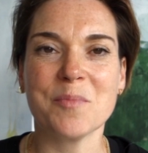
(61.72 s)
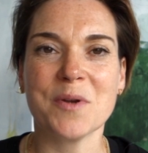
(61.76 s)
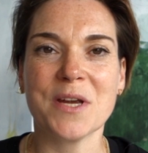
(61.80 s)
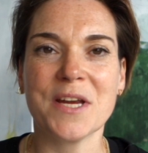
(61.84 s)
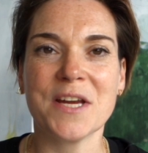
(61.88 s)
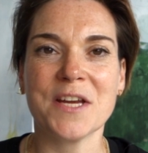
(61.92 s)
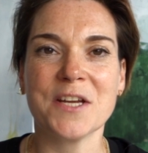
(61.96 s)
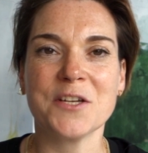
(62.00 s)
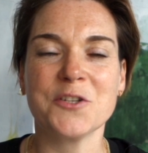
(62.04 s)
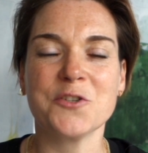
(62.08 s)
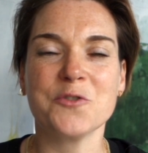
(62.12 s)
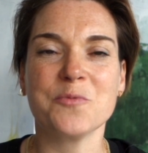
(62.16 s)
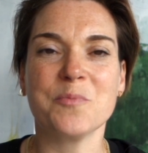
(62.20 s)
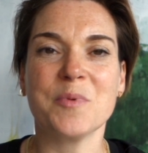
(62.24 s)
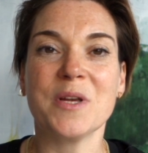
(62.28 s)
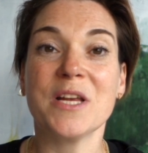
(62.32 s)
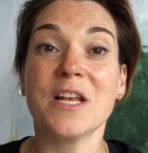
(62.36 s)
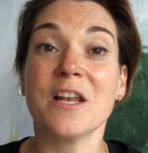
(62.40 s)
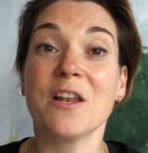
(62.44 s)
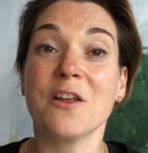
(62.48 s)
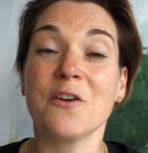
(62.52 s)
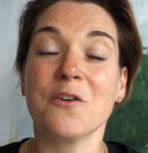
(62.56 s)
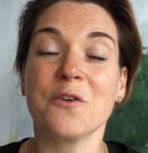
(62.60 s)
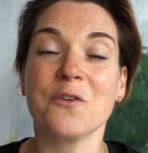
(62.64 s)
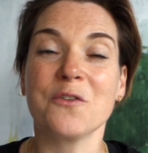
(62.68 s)
page
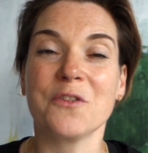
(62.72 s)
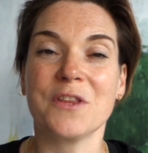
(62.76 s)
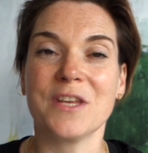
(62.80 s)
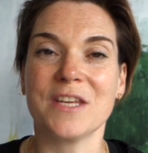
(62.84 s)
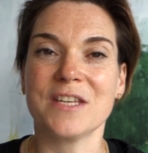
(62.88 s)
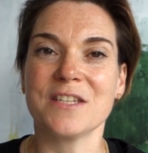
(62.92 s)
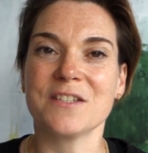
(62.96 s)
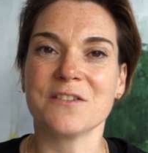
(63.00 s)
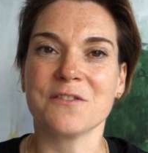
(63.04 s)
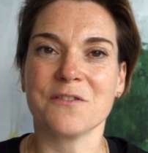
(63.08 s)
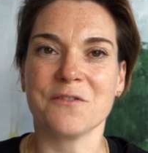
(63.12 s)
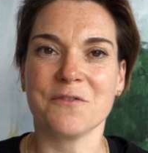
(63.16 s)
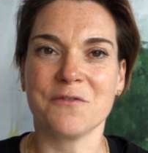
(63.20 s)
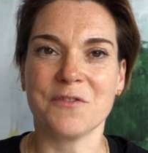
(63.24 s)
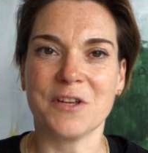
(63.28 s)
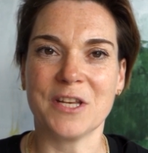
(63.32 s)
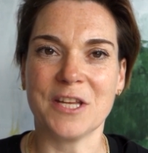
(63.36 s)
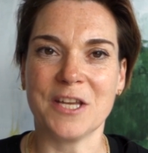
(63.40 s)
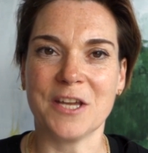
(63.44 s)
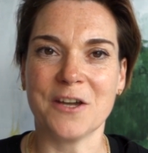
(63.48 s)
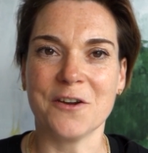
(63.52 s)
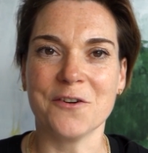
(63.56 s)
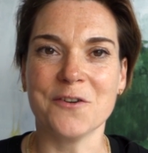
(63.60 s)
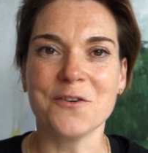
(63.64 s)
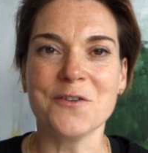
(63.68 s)
below this
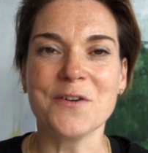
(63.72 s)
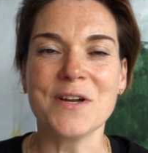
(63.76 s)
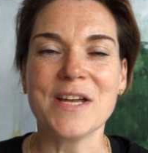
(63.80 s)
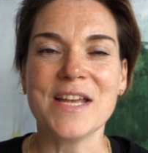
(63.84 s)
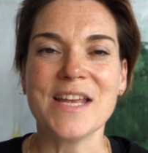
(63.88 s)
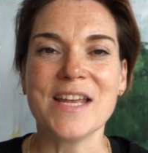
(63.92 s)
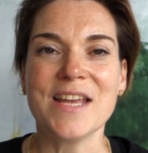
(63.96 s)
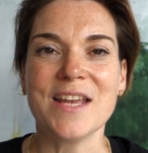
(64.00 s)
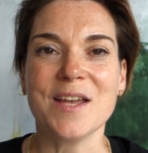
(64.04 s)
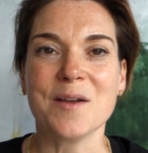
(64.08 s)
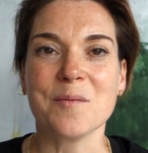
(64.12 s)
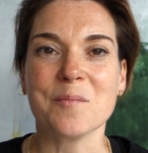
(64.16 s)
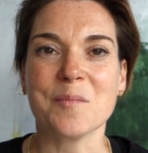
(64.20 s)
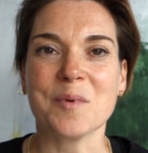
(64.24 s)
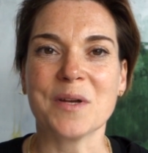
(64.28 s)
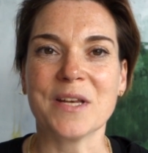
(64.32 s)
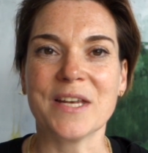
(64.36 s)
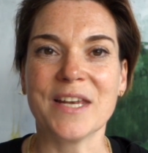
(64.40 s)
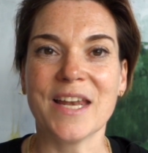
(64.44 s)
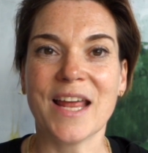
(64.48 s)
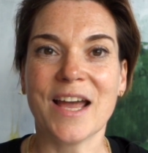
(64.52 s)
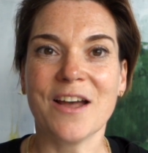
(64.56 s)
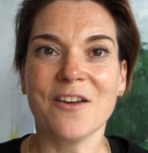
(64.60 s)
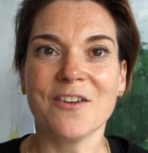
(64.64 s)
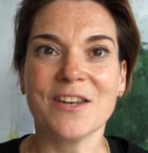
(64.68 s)
video. But
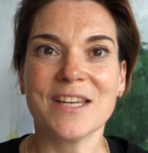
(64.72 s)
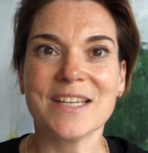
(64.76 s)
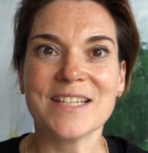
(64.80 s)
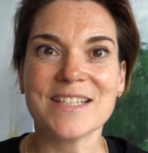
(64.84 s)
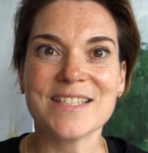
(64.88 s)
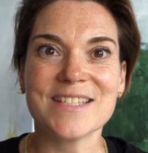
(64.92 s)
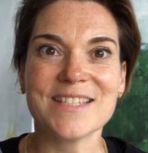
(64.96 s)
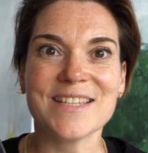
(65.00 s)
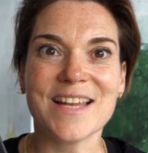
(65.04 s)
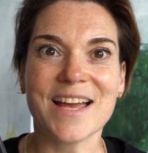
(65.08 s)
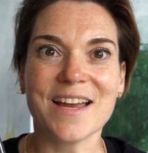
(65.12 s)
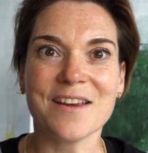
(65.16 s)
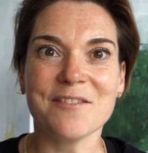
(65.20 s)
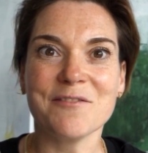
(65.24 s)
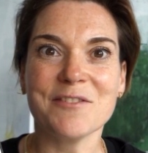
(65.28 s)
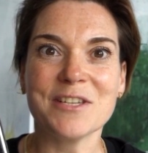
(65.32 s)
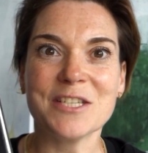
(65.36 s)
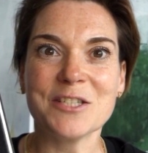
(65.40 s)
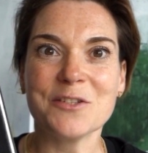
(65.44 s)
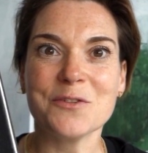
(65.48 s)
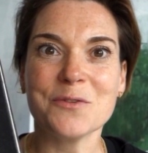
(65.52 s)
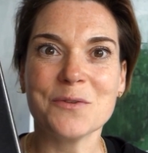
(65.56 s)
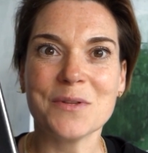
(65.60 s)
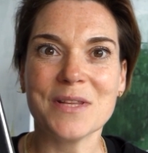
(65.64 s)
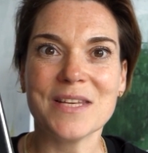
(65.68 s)
now let's dive
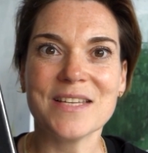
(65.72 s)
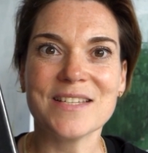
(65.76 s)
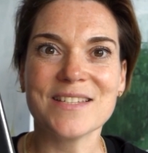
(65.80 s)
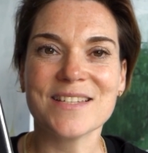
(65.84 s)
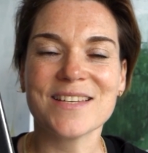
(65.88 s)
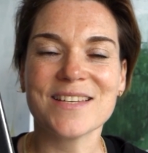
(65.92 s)
into this